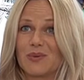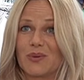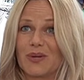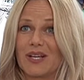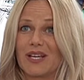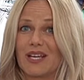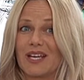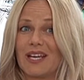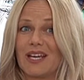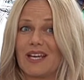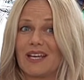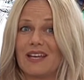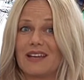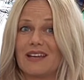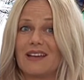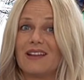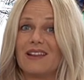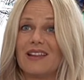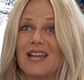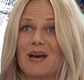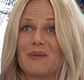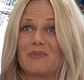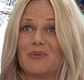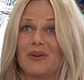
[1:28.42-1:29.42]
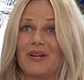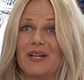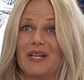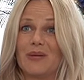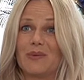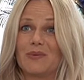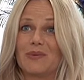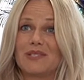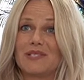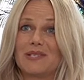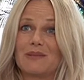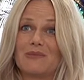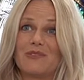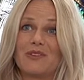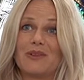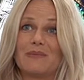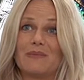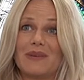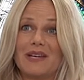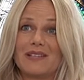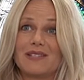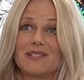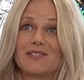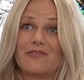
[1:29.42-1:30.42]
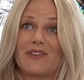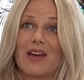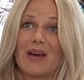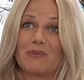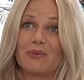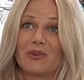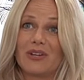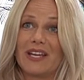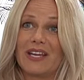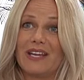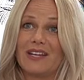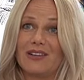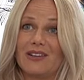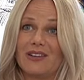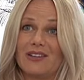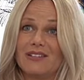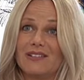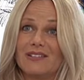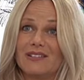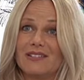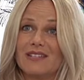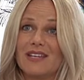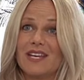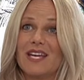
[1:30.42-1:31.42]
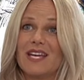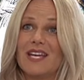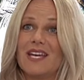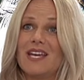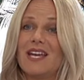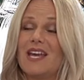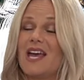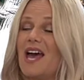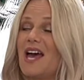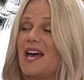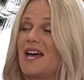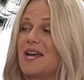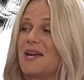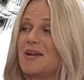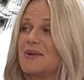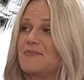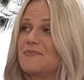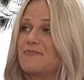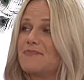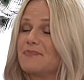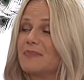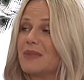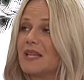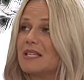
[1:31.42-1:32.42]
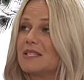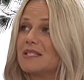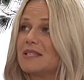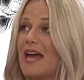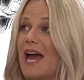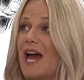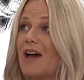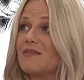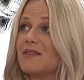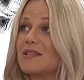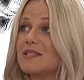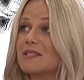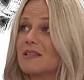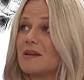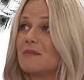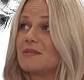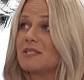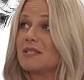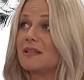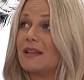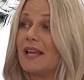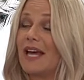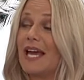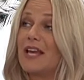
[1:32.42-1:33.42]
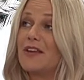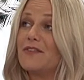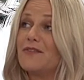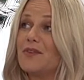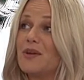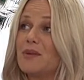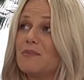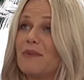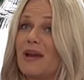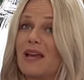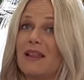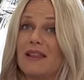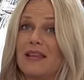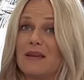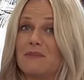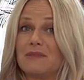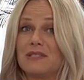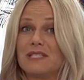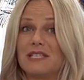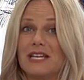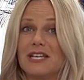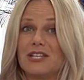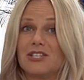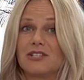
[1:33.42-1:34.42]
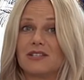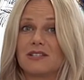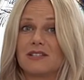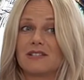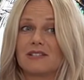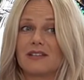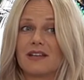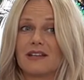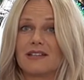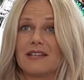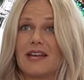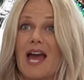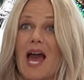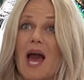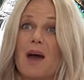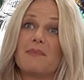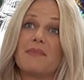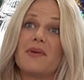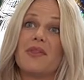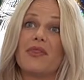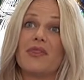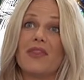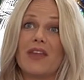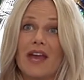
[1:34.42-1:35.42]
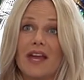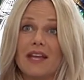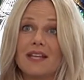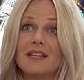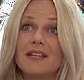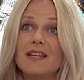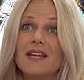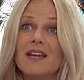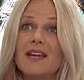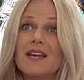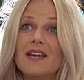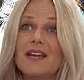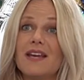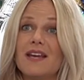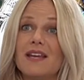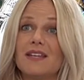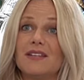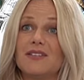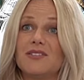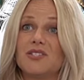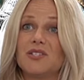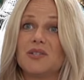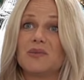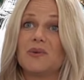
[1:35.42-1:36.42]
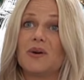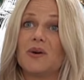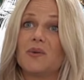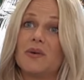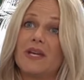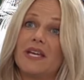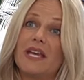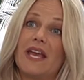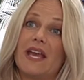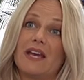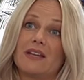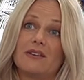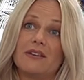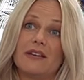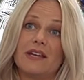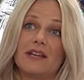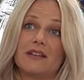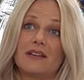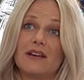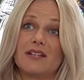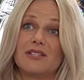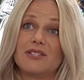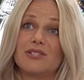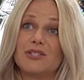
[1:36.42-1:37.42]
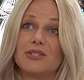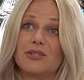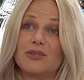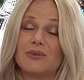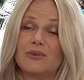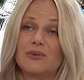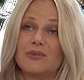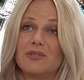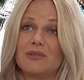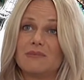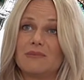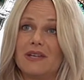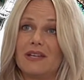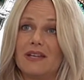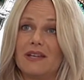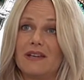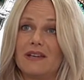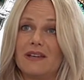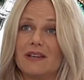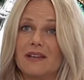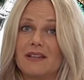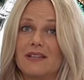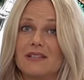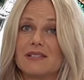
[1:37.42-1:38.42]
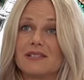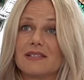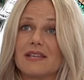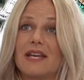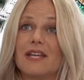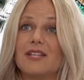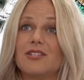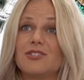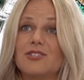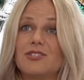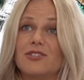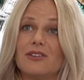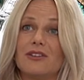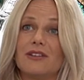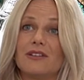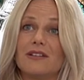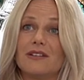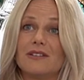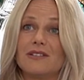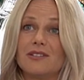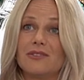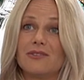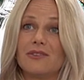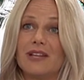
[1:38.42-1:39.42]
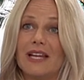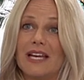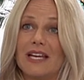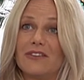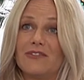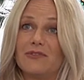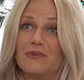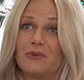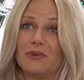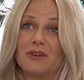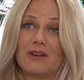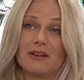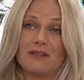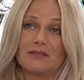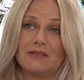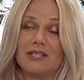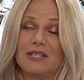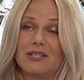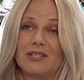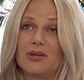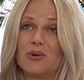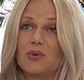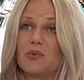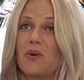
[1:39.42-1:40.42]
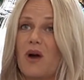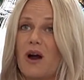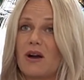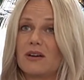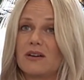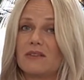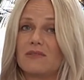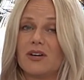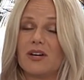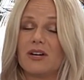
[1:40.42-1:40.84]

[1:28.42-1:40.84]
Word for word: working and collaborating with some of the best fabricators. To have this come to life, and my limitations kind of happen then as to what we can and cannot do to make a sketch turn into a life, you know, walk of